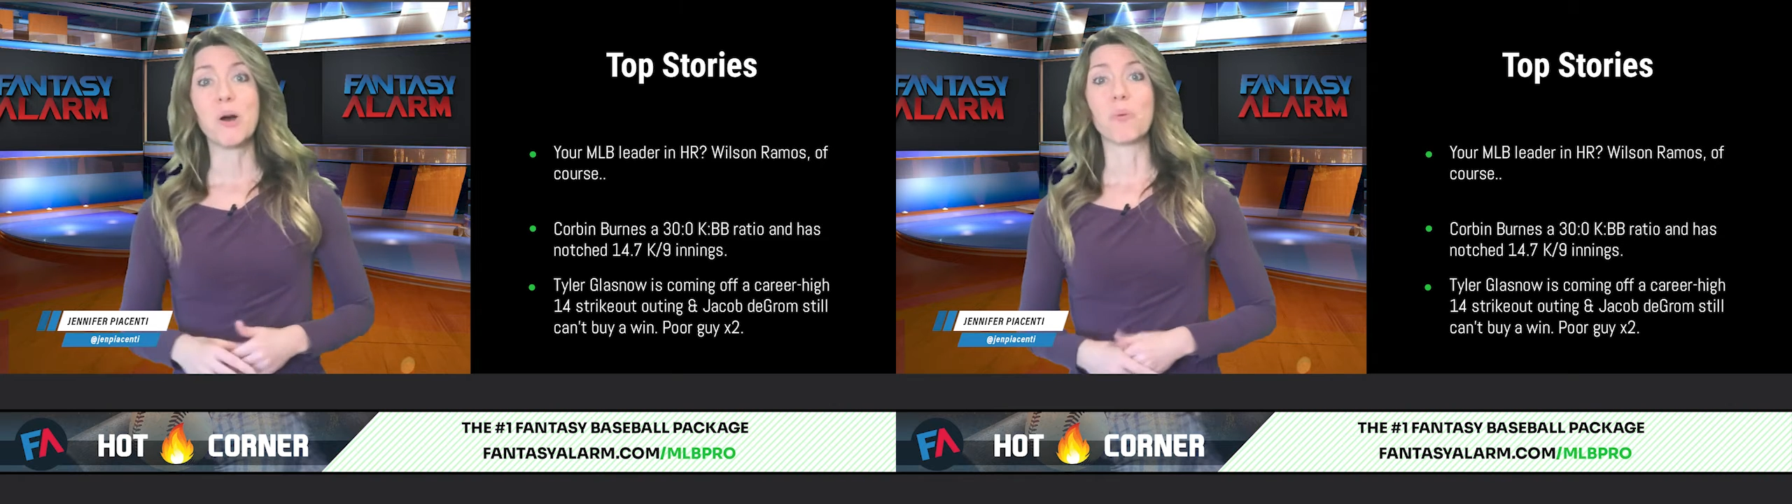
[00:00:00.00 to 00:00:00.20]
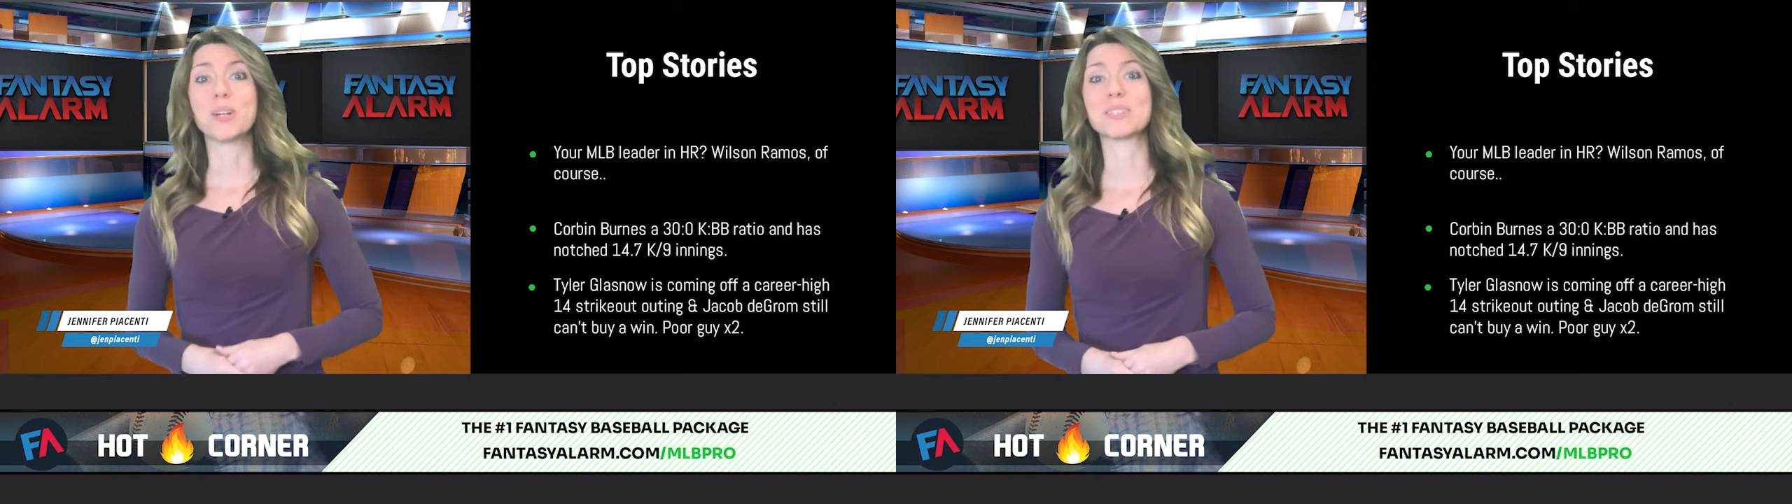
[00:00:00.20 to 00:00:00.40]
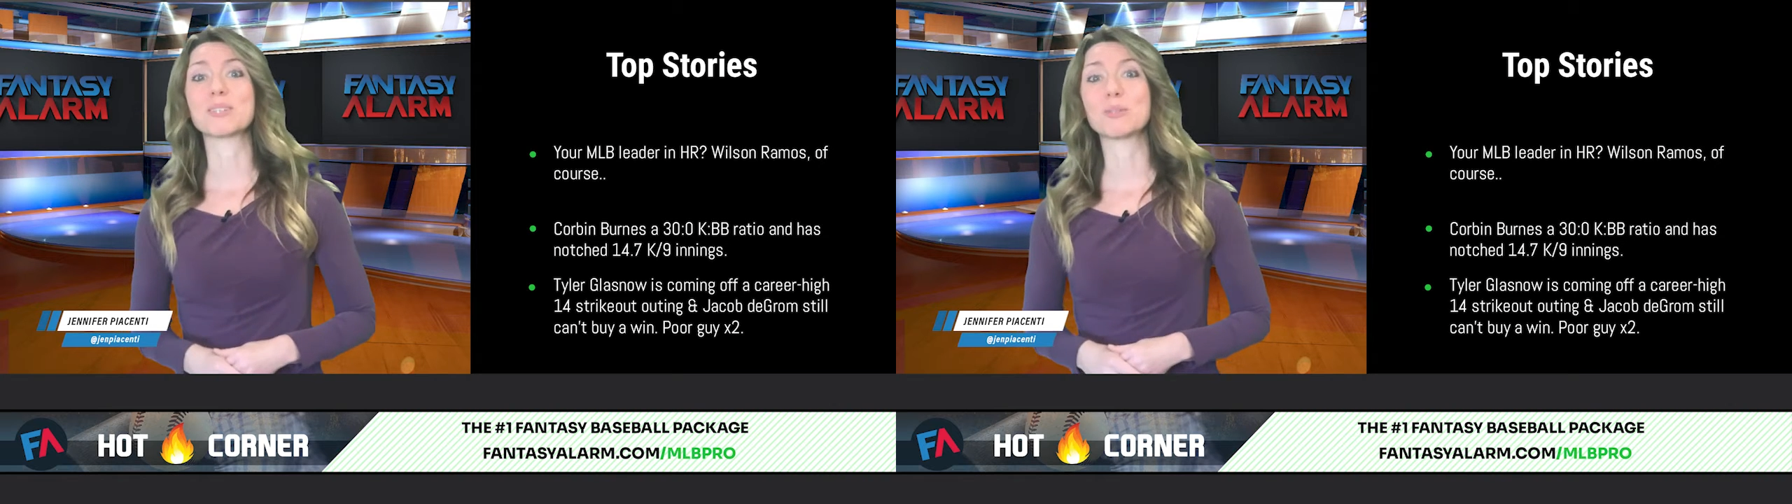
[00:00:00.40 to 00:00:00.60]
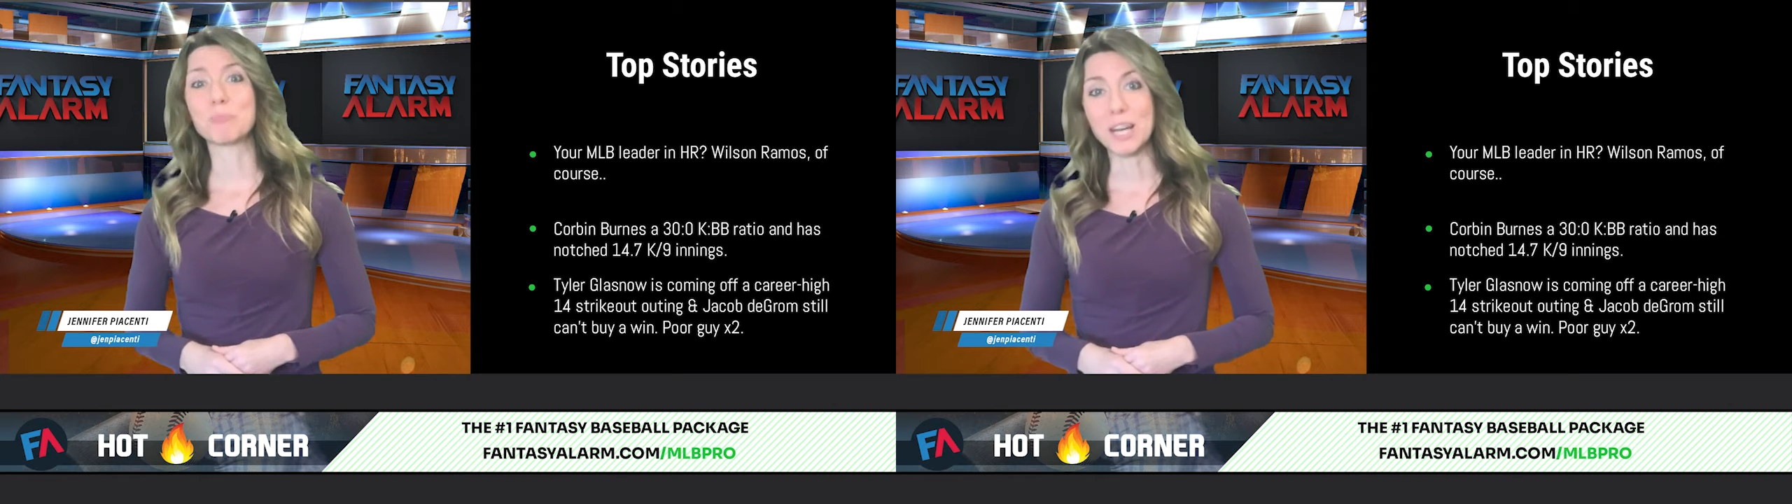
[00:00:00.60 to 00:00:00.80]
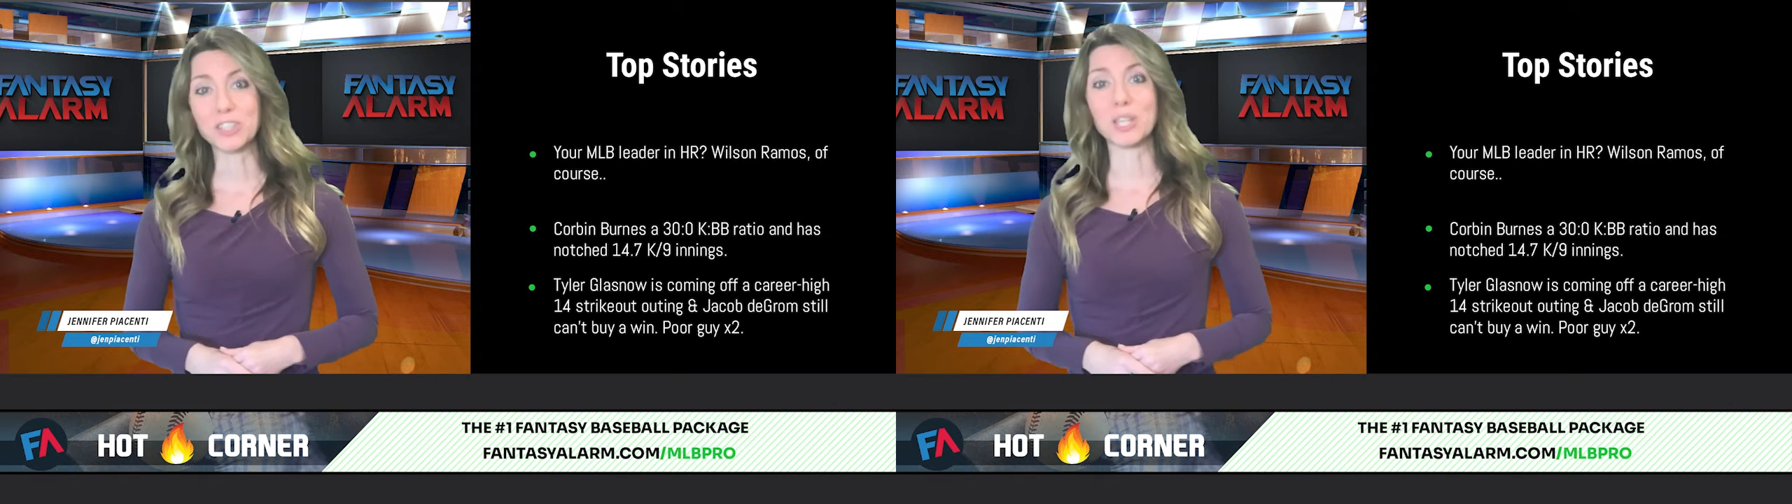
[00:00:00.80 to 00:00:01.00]
what is
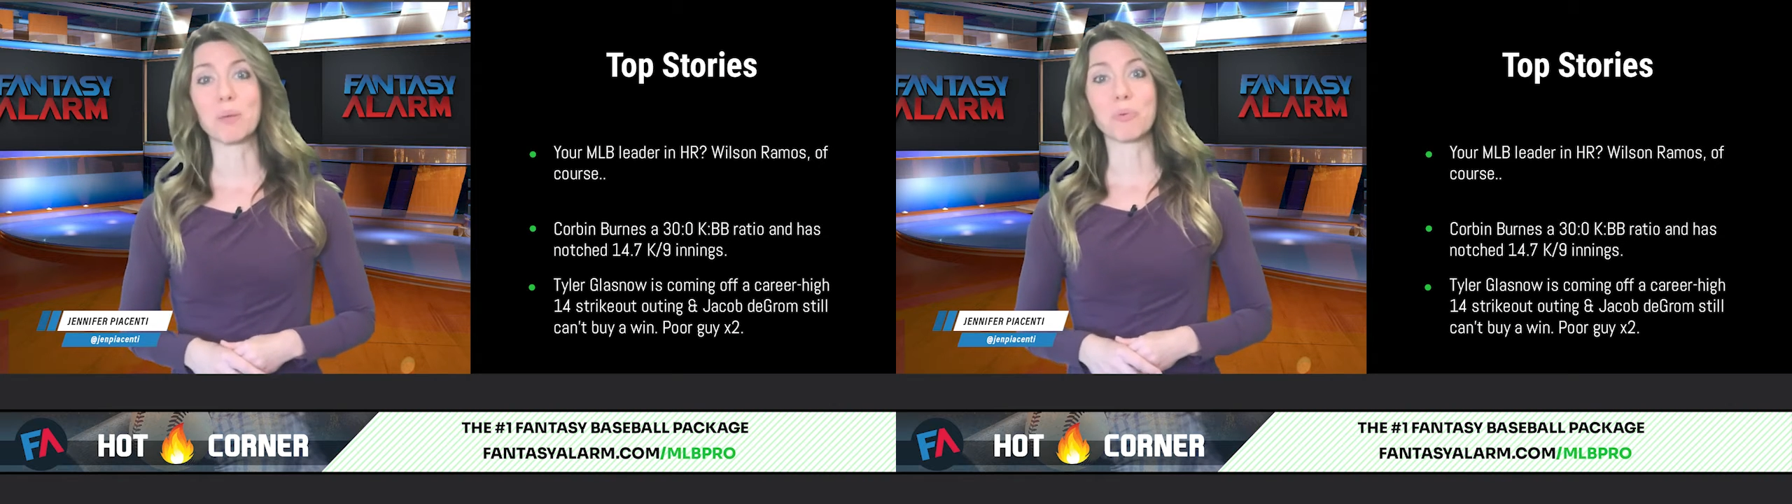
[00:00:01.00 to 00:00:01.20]
especially